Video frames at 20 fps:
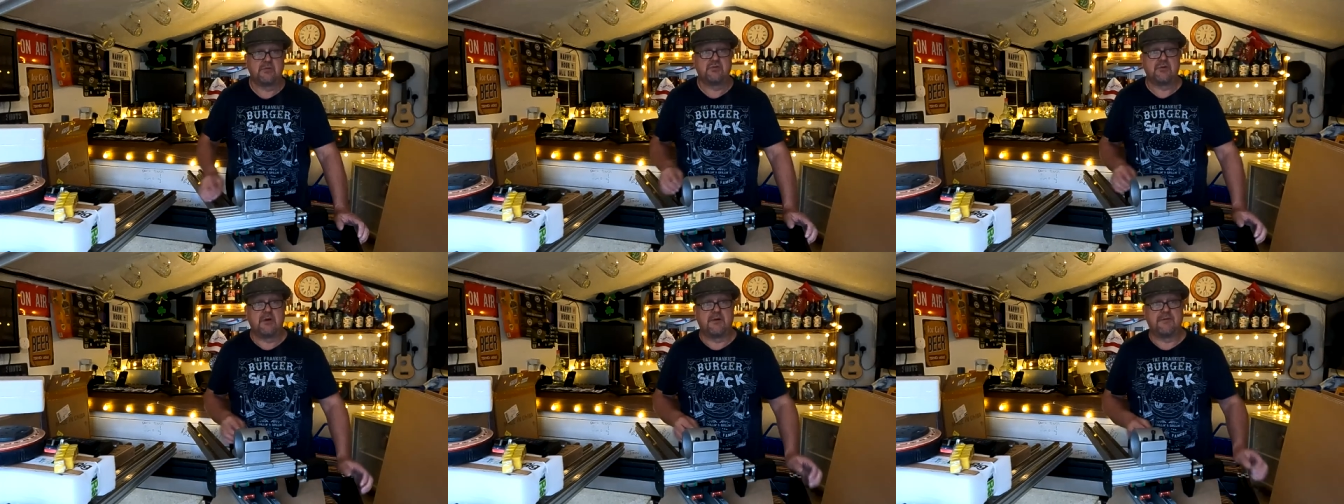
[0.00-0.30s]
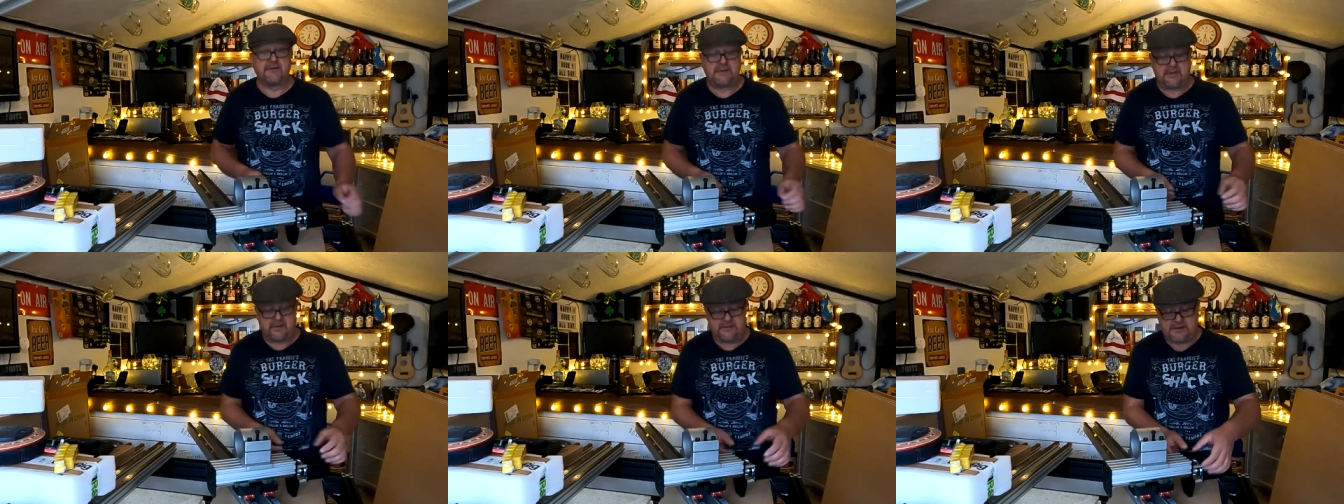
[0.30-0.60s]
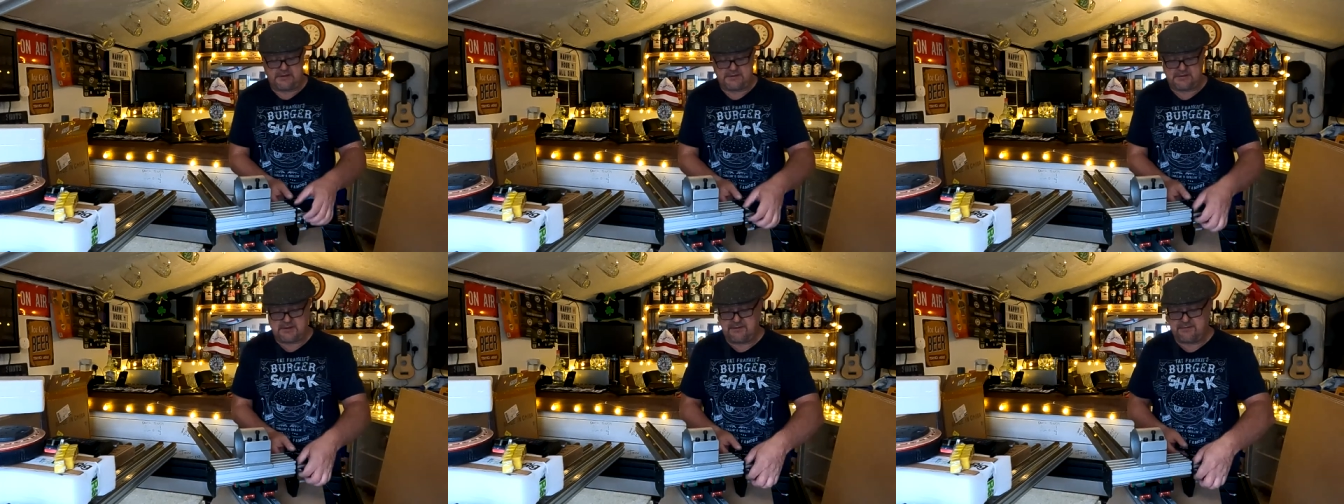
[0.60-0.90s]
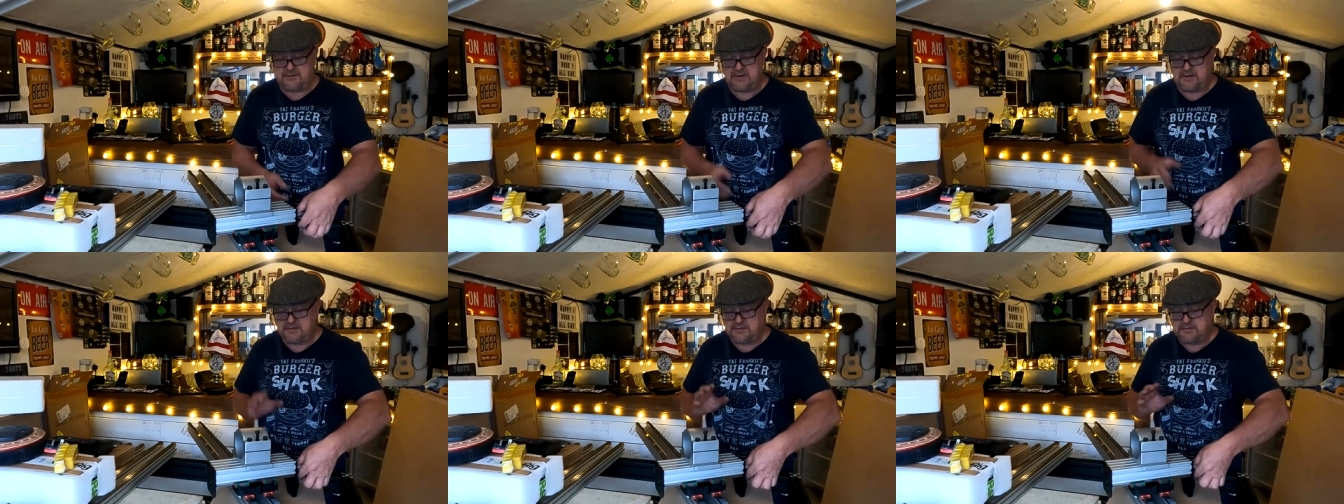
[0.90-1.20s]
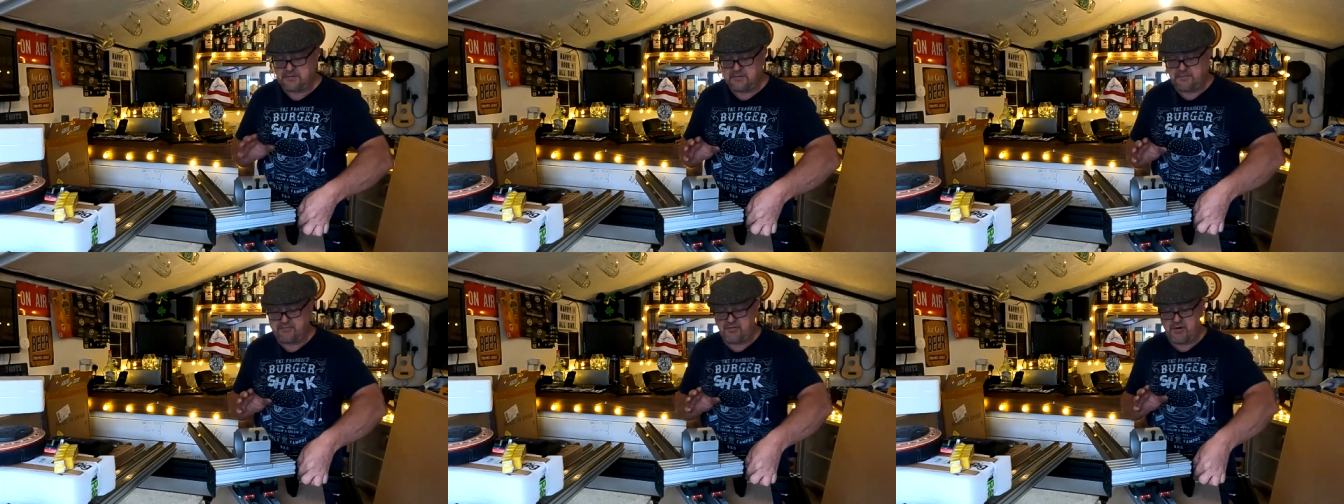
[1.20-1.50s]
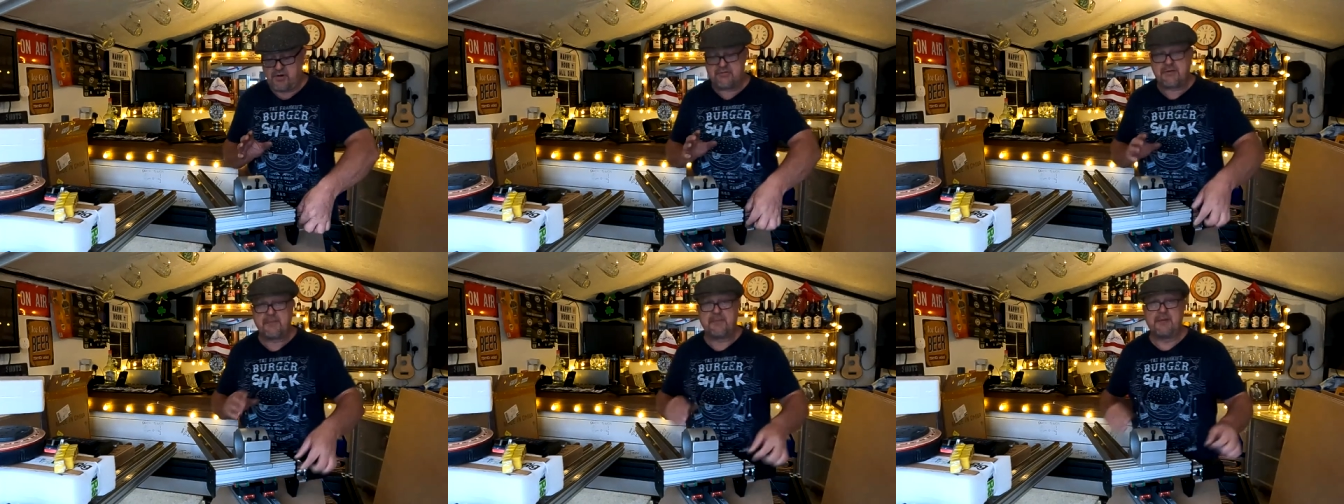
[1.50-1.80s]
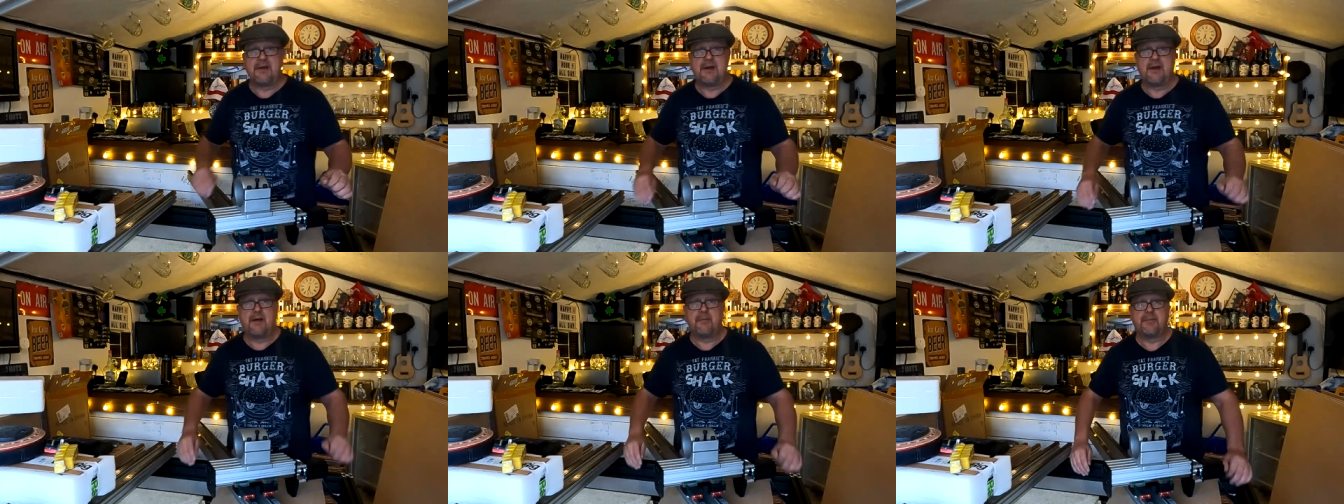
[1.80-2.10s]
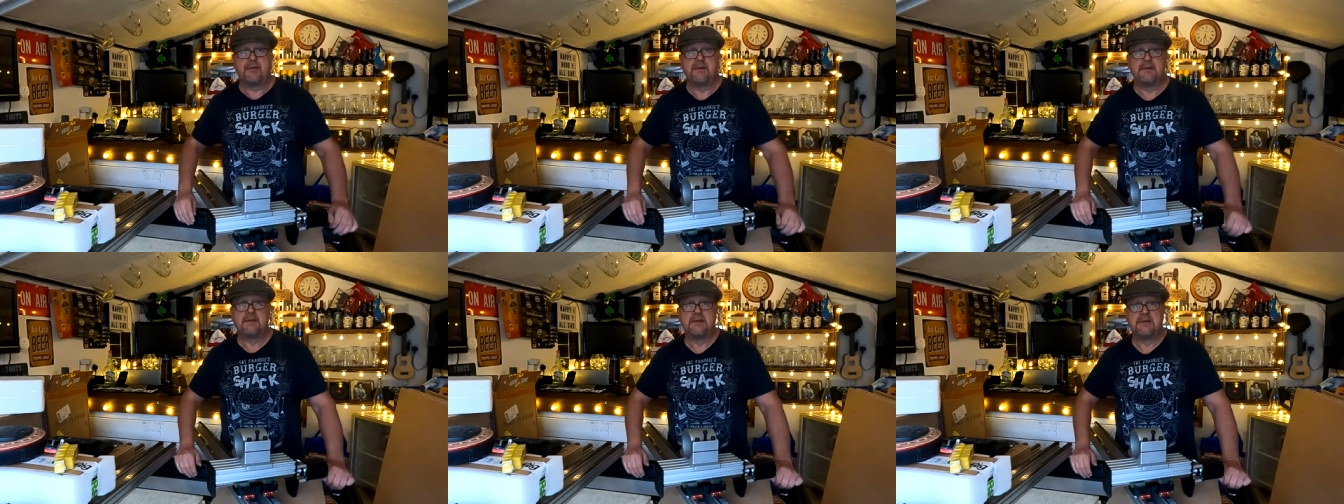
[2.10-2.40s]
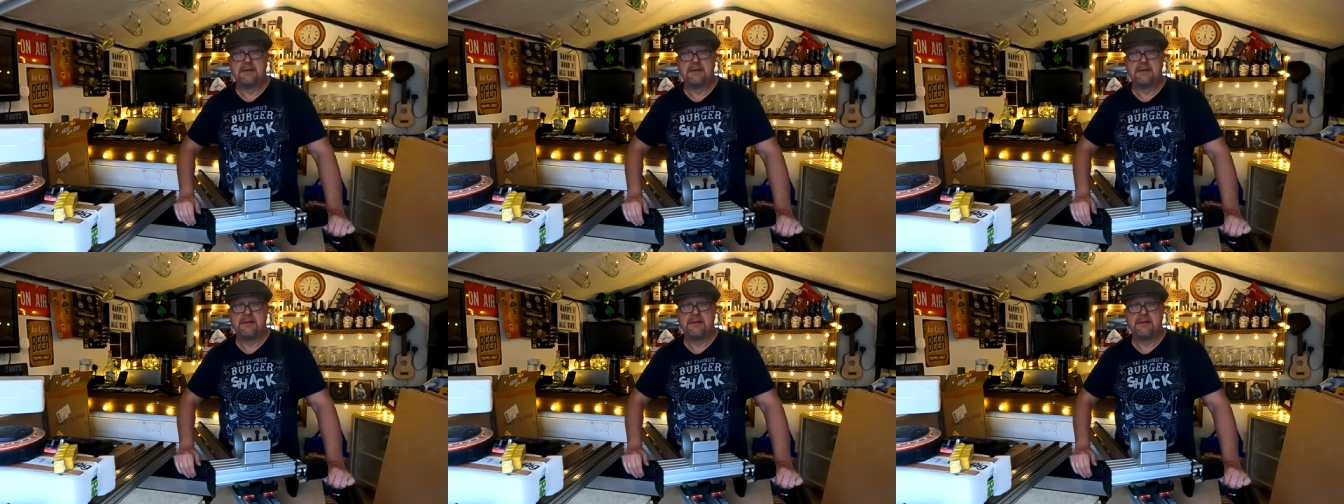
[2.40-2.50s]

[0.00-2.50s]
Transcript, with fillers: we'll try and video that together and program it up.